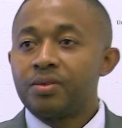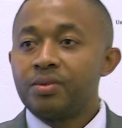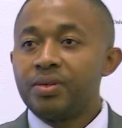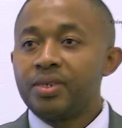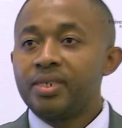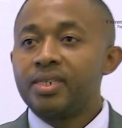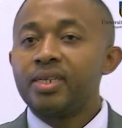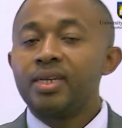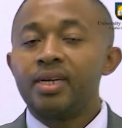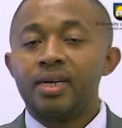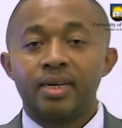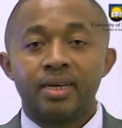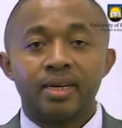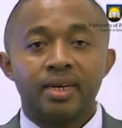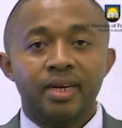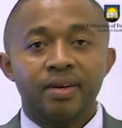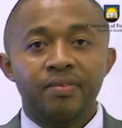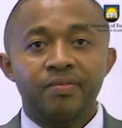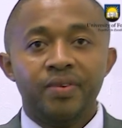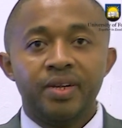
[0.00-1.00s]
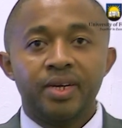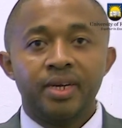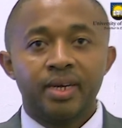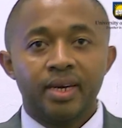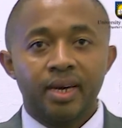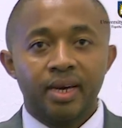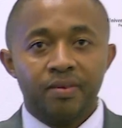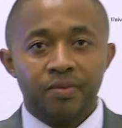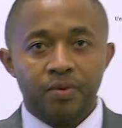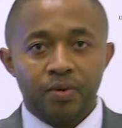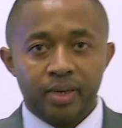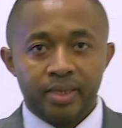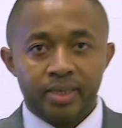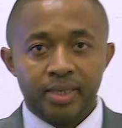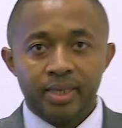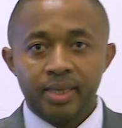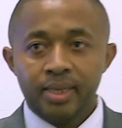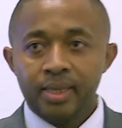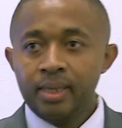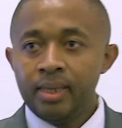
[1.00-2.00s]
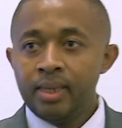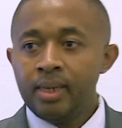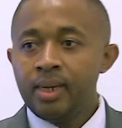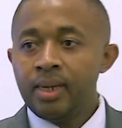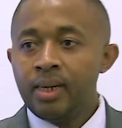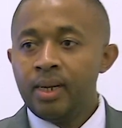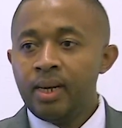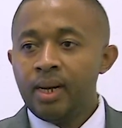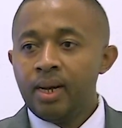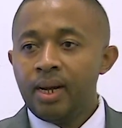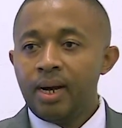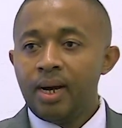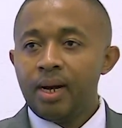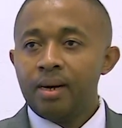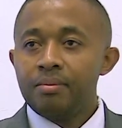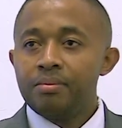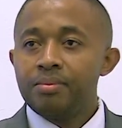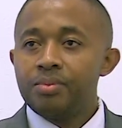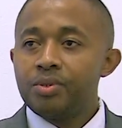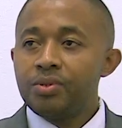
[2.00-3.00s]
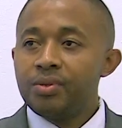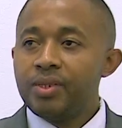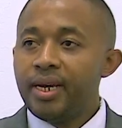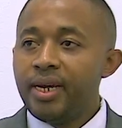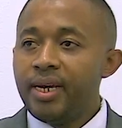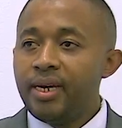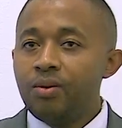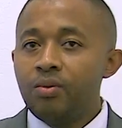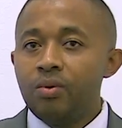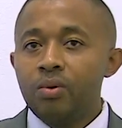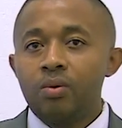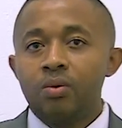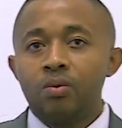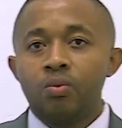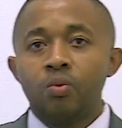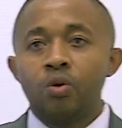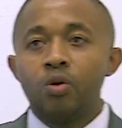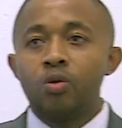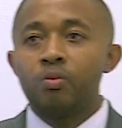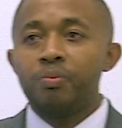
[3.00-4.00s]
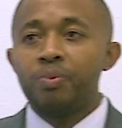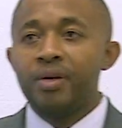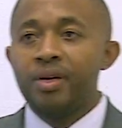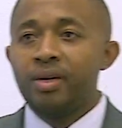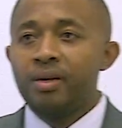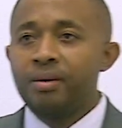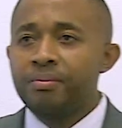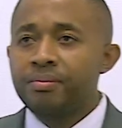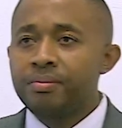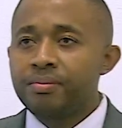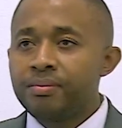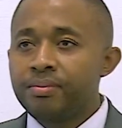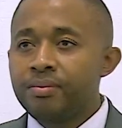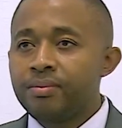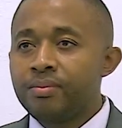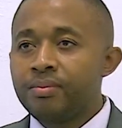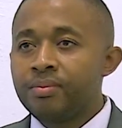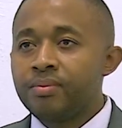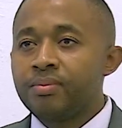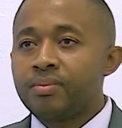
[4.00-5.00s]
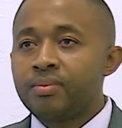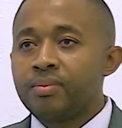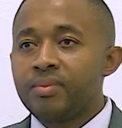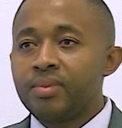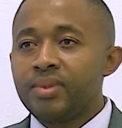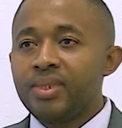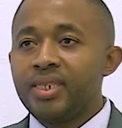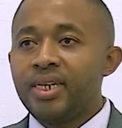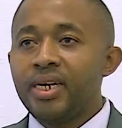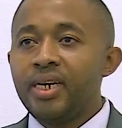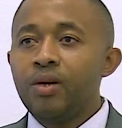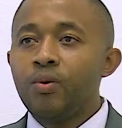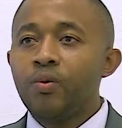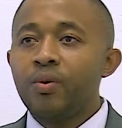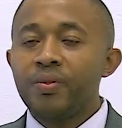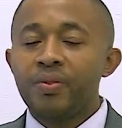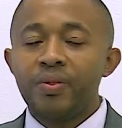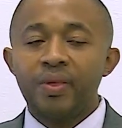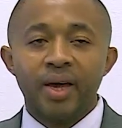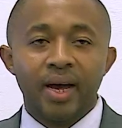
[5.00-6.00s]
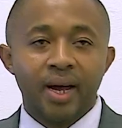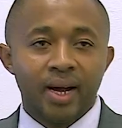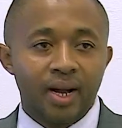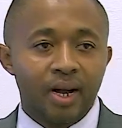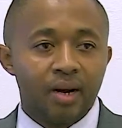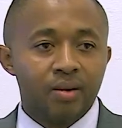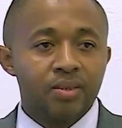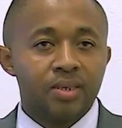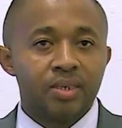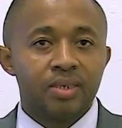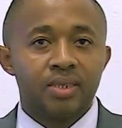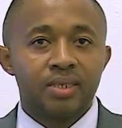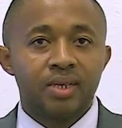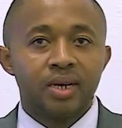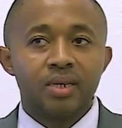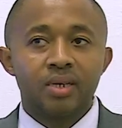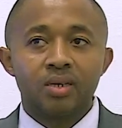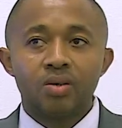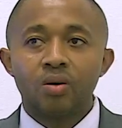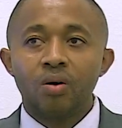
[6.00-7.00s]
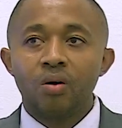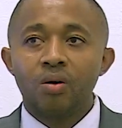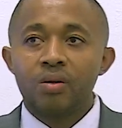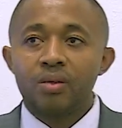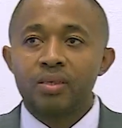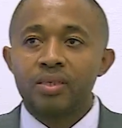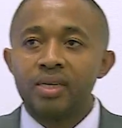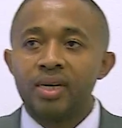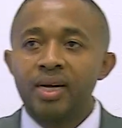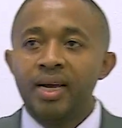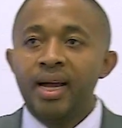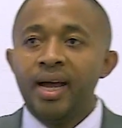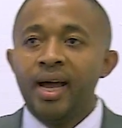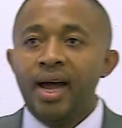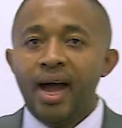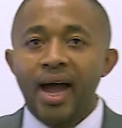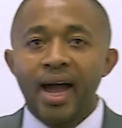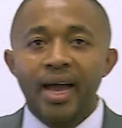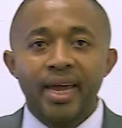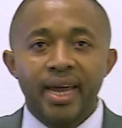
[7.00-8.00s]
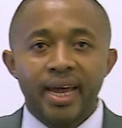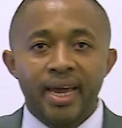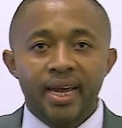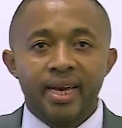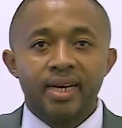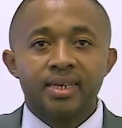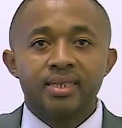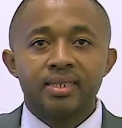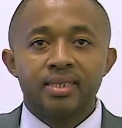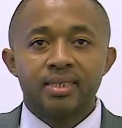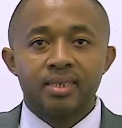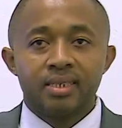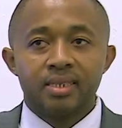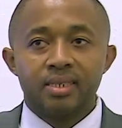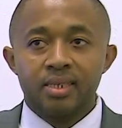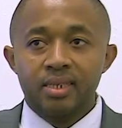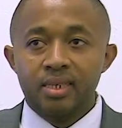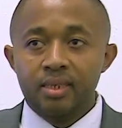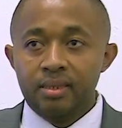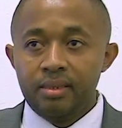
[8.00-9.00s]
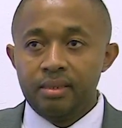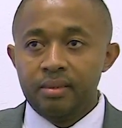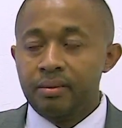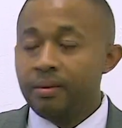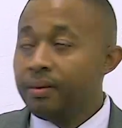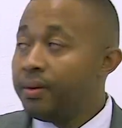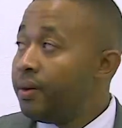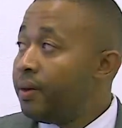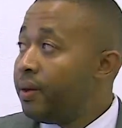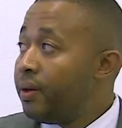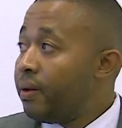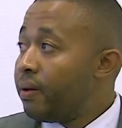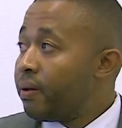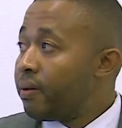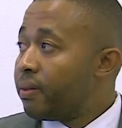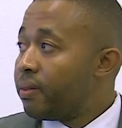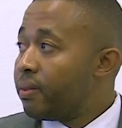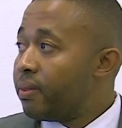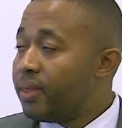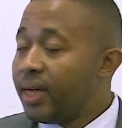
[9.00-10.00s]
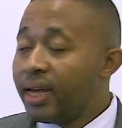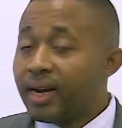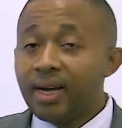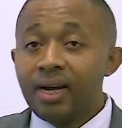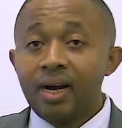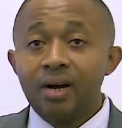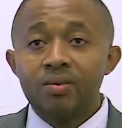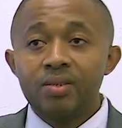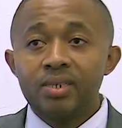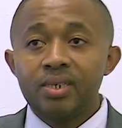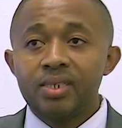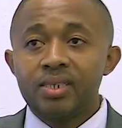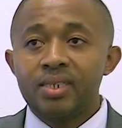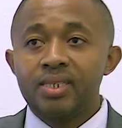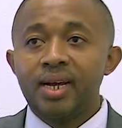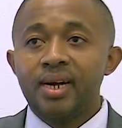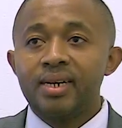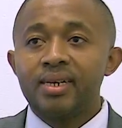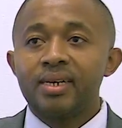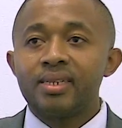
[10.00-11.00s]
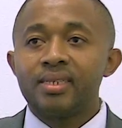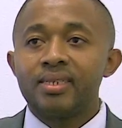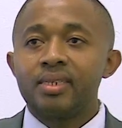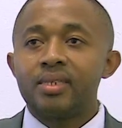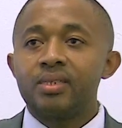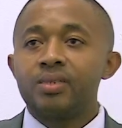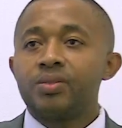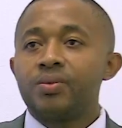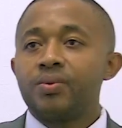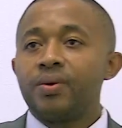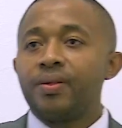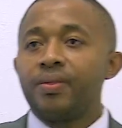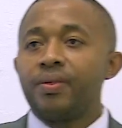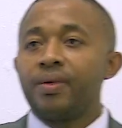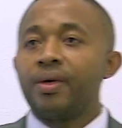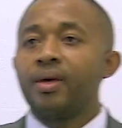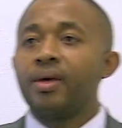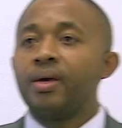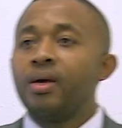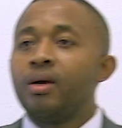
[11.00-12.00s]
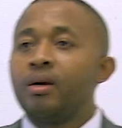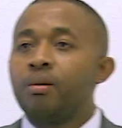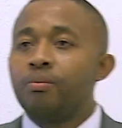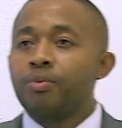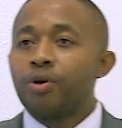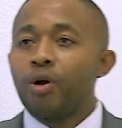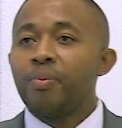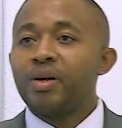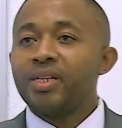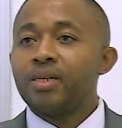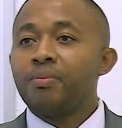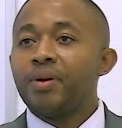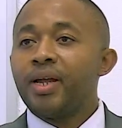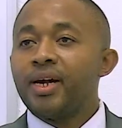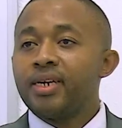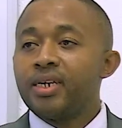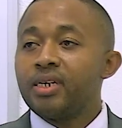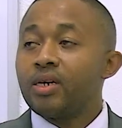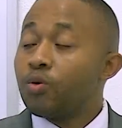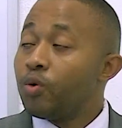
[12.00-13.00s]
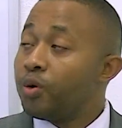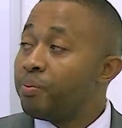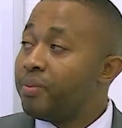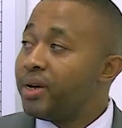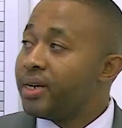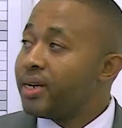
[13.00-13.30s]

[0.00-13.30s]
Good evening, everyone. Today we'll be dealing with the accounting standard called IAS 16. That accounting standard deals with property, plant, and equipment.